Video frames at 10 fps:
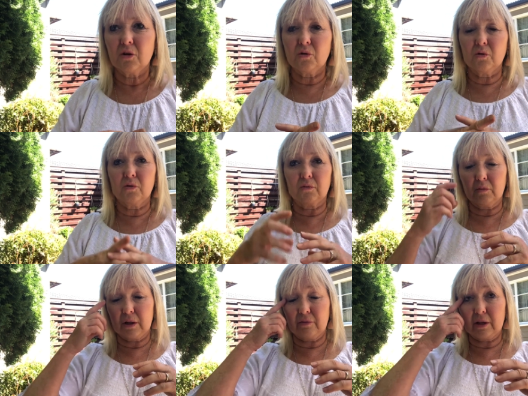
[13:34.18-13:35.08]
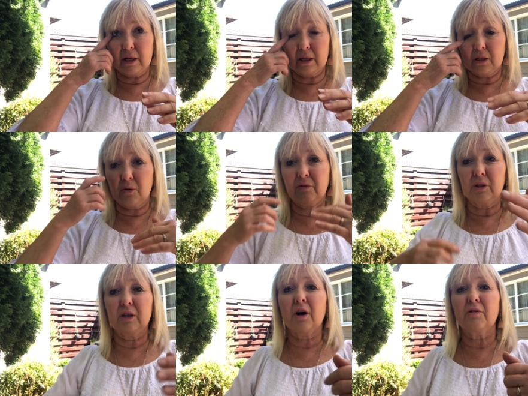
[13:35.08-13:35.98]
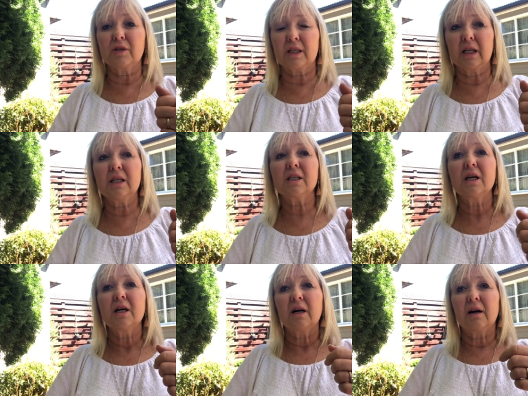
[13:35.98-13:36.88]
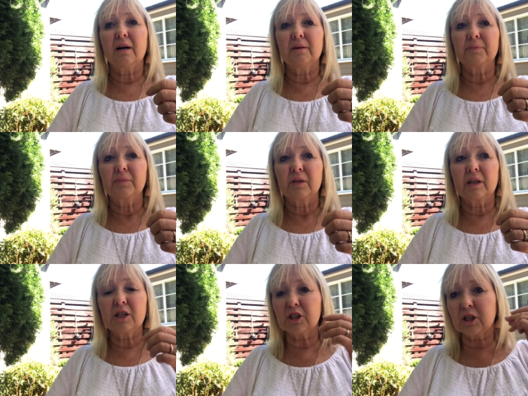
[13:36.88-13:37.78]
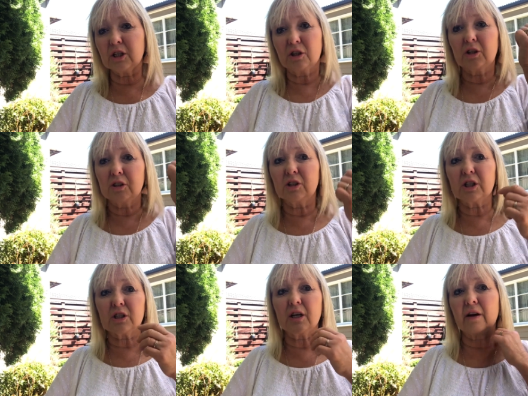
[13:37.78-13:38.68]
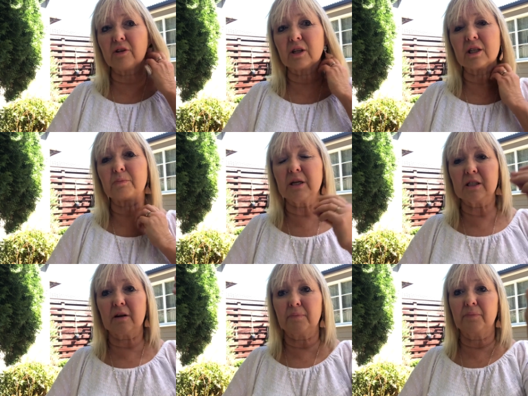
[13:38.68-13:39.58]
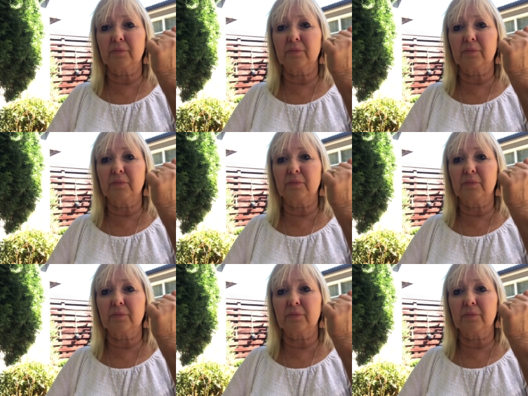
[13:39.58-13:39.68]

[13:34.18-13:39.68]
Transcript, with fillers: or whatever that is equivalent overseas, um, they just can, just everything speeds up.